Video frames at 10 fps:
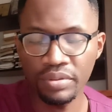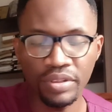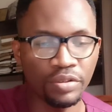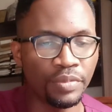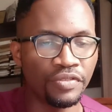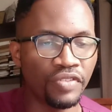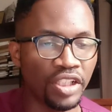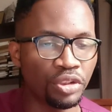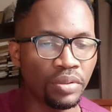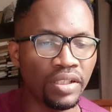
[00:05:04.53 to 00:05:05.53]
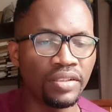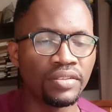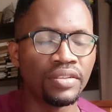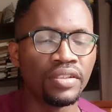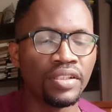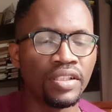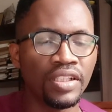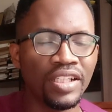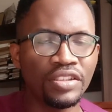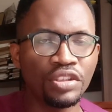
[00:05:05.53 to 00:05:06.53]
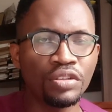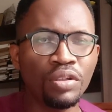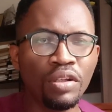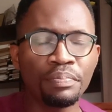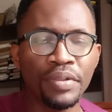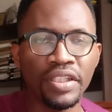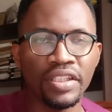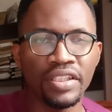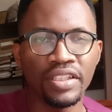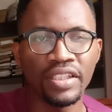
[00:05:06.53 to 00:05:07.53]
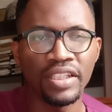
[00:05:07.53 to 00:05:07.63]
it could be virtual. It should not be